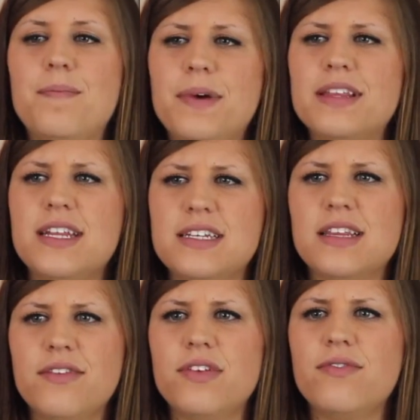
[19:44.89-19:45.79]
they
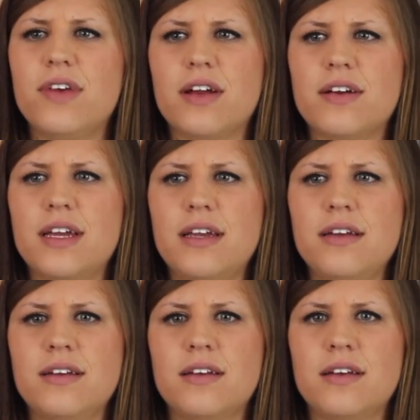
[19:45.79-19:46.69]
did live in
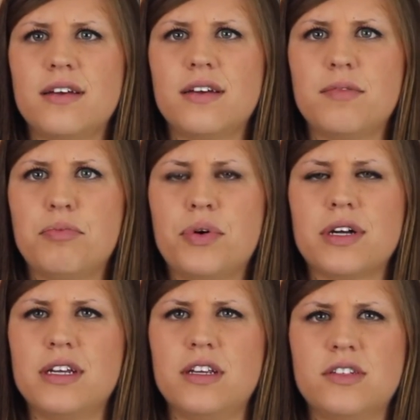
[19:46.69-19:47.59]
very poor
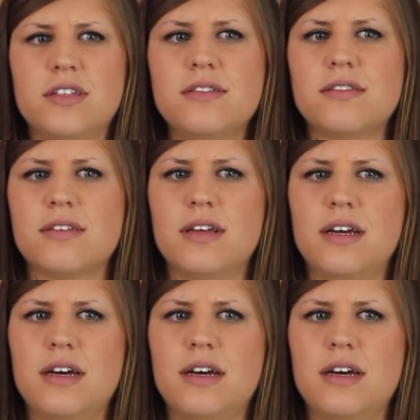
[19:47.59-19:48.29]
conditions.